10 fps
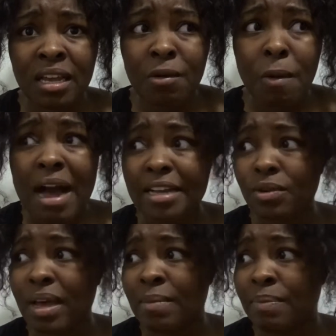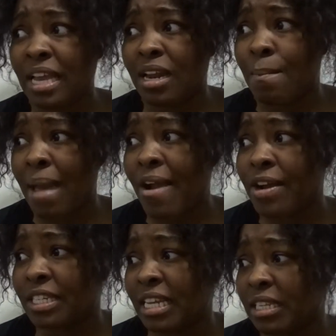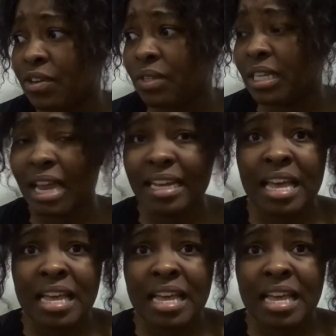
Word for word: why so i can be in a marriage that's literally like